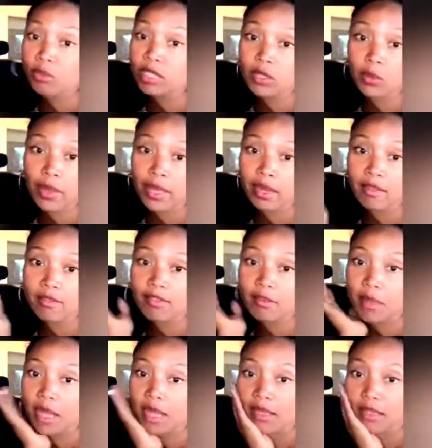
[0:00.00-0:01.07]
just waiting for
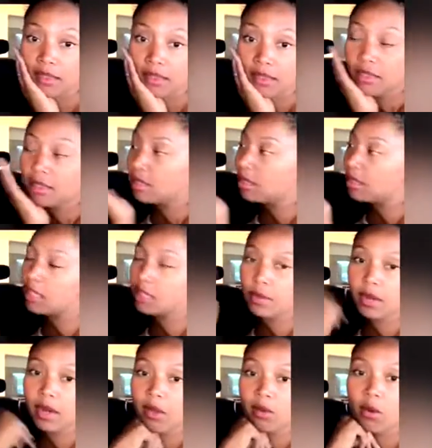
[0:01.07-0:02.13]
my
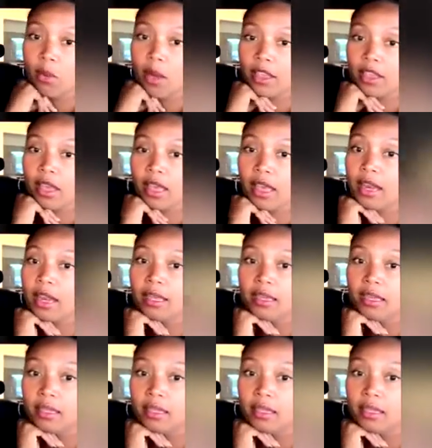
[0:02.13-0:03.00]
husband. I don't know why your head ain't in.